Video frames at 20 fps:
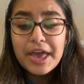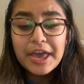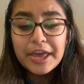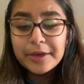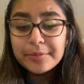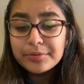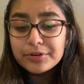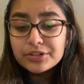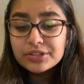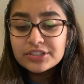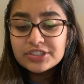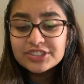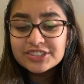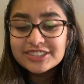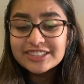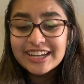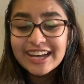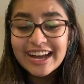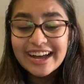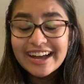APUSH,
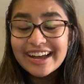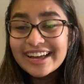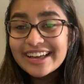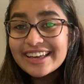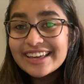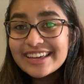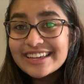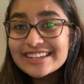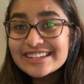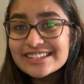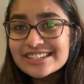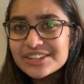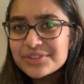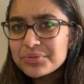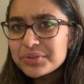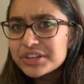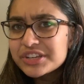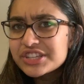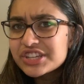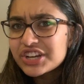I didn't
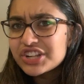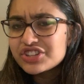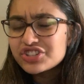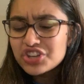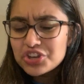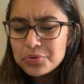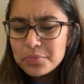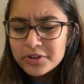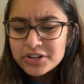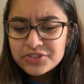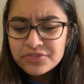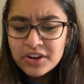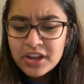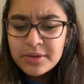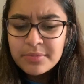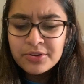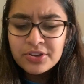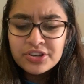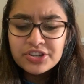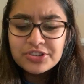really study too much for
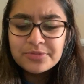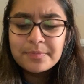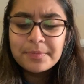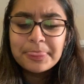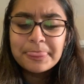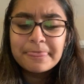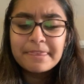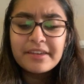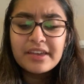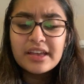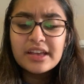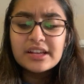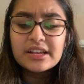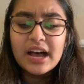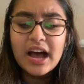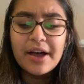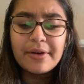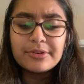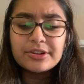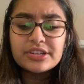APUSH.
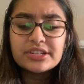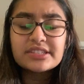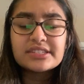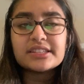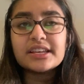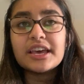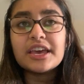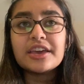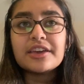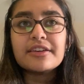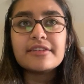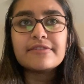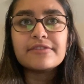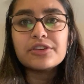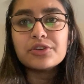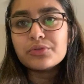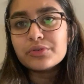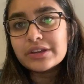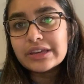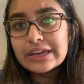I would just say if
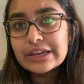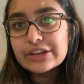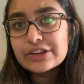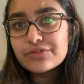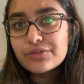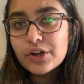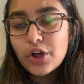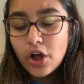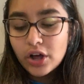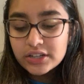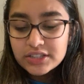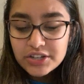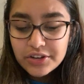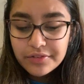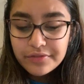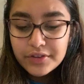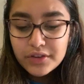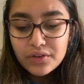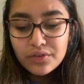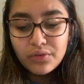you need a content
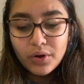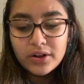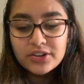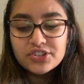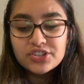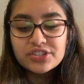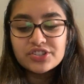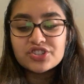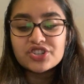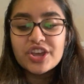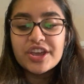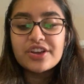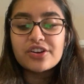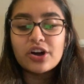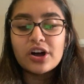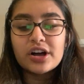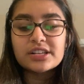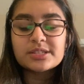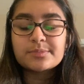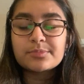review, watch
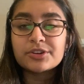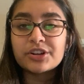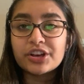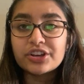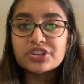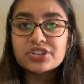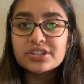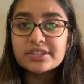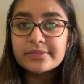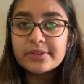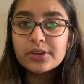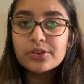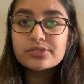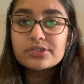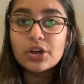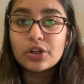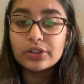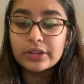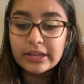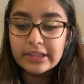JCAW's Productions videos.
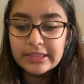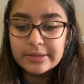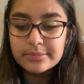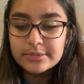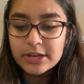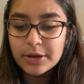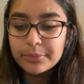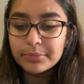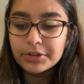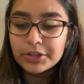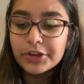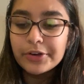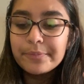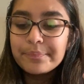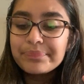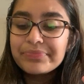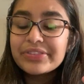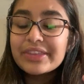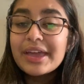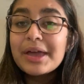I'll link them down below.
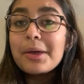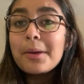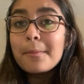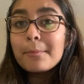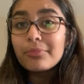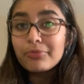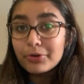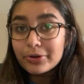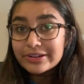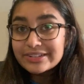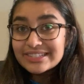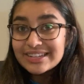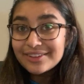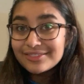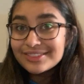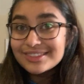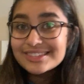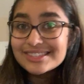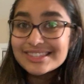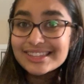Print out
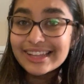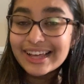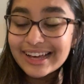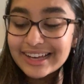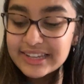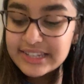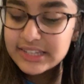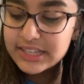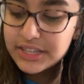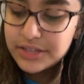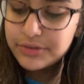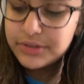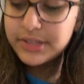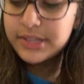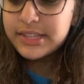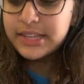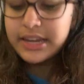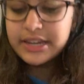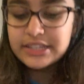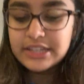the slides he
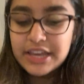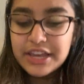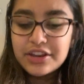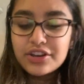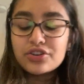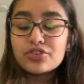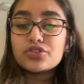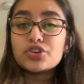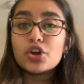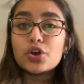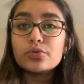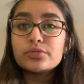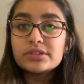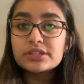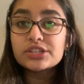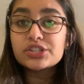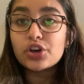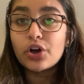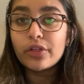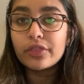uses and take
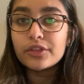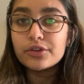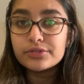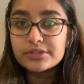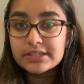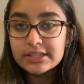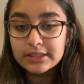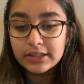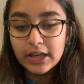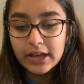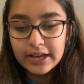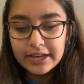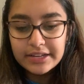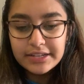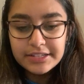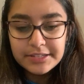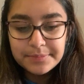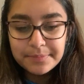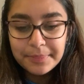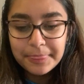notes on those
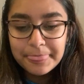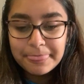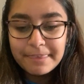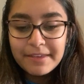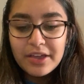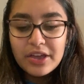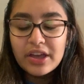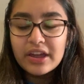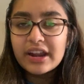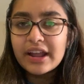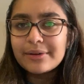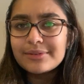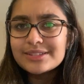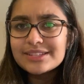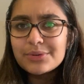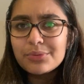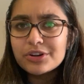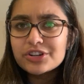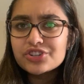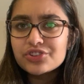slides. And I would say
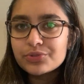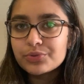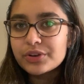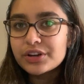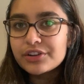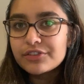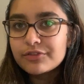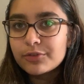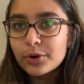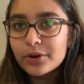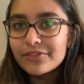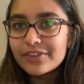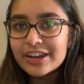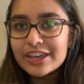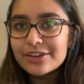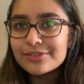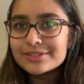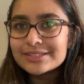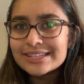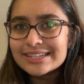watch 3 to 4
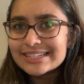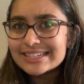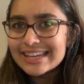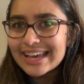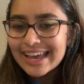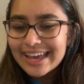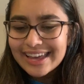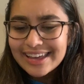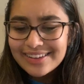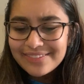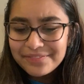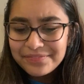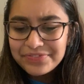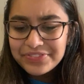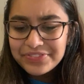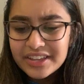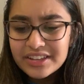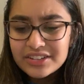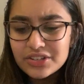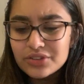videos a day.
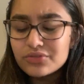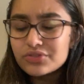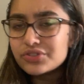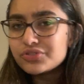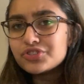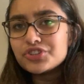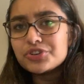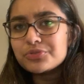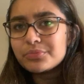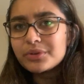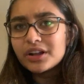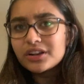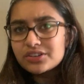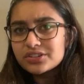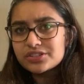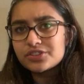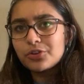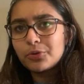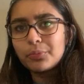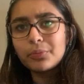Don't do too much,
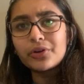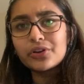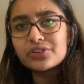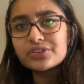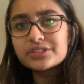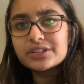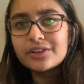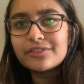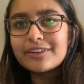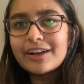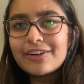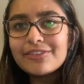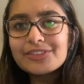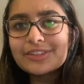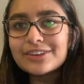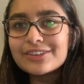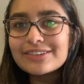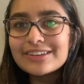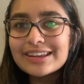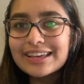so burn yourself out, and
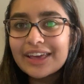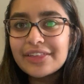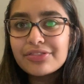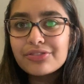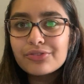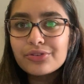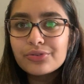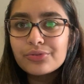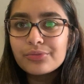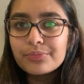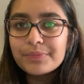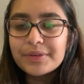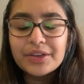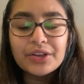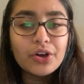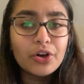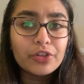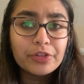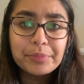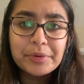then you can get through
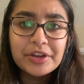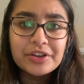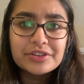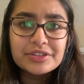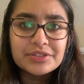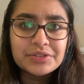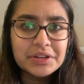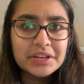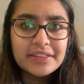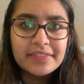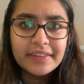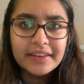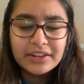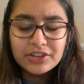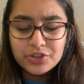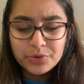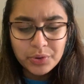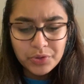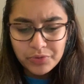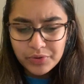all the periods you need in like
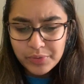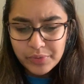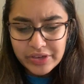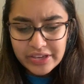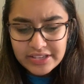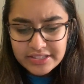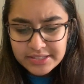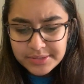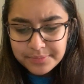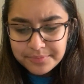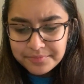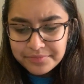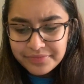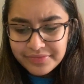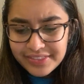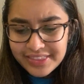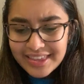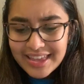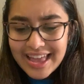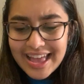2 or 3 weeks.
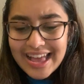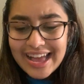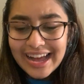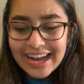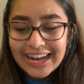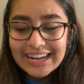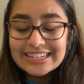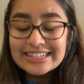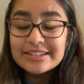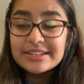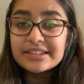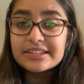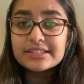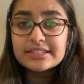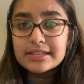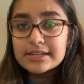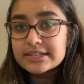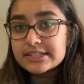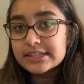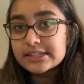I did,
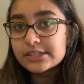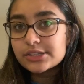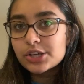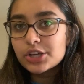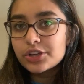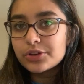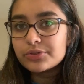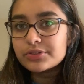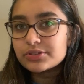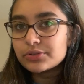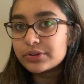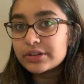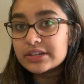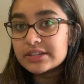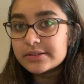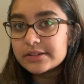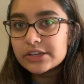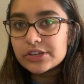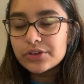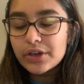since this year it was only
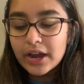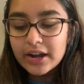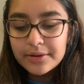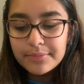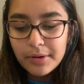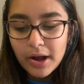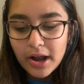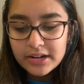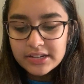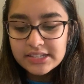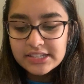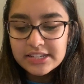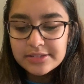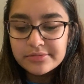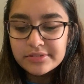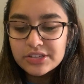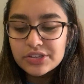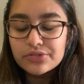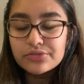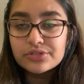DBQ, I had practice
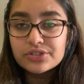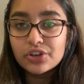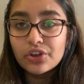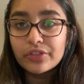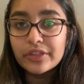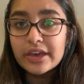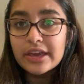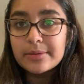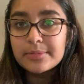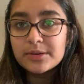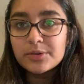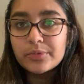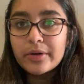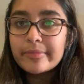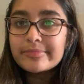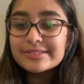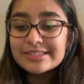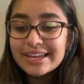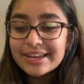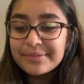DBQs on the AP
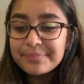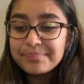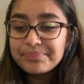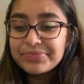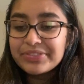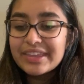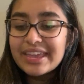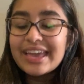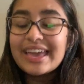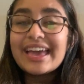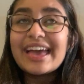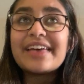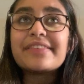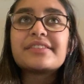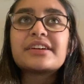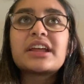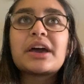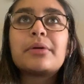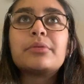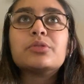website, and
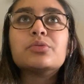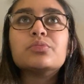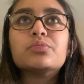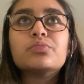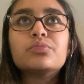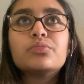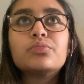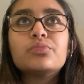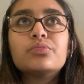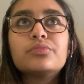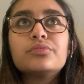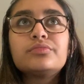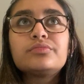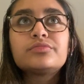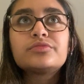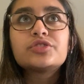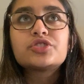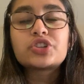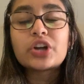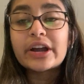then I would
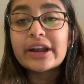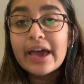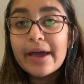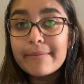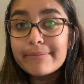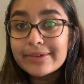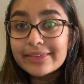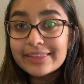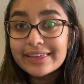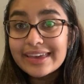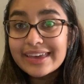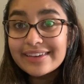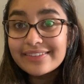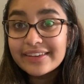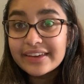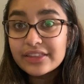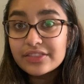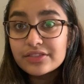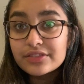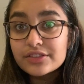try to emulate
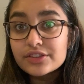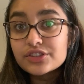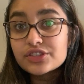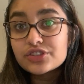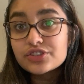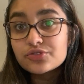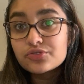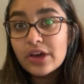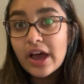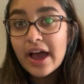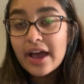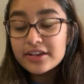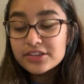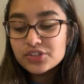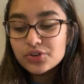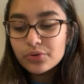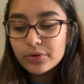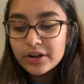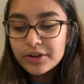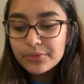like the high
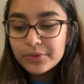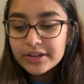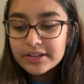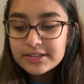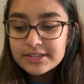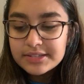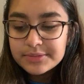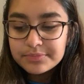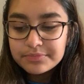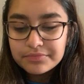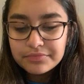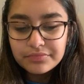scoring ones.